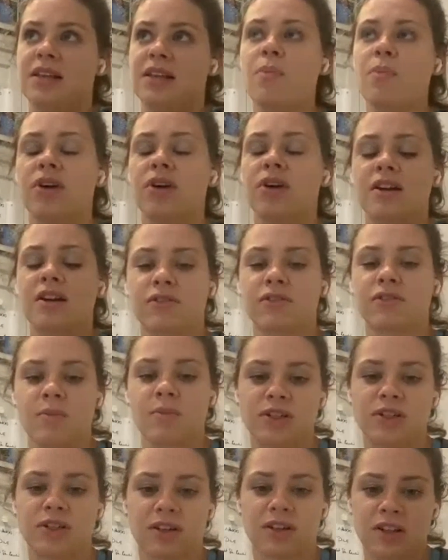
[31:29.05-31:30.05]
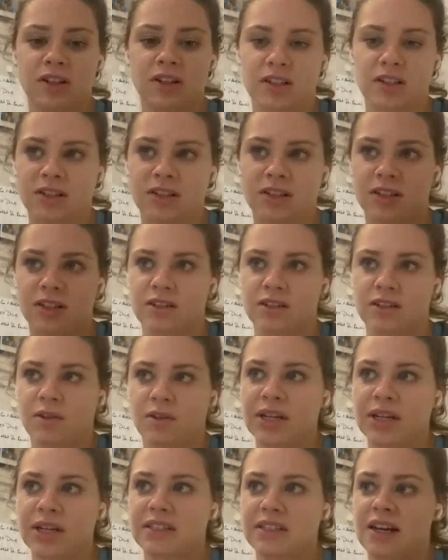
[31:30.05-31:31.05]
separated from each other to
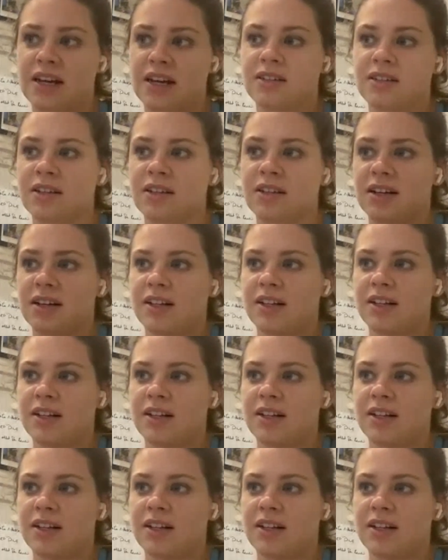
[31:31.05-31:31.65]
some extent.